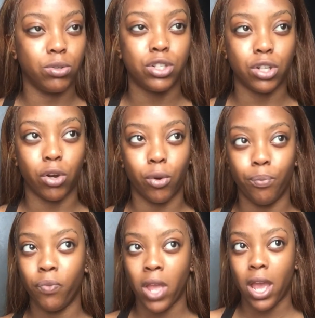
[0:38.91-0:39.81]
So
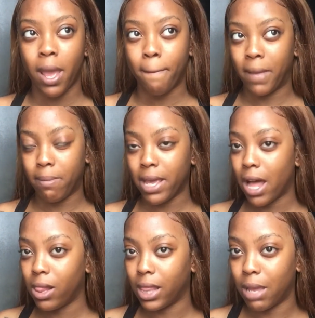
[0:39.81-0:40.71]
maybe
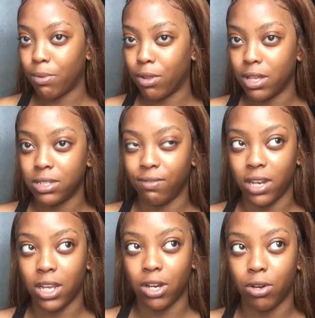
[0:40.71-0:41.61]
I'll label this
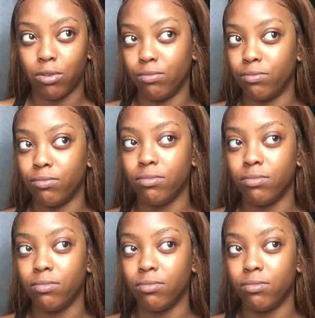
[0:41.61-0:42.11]
video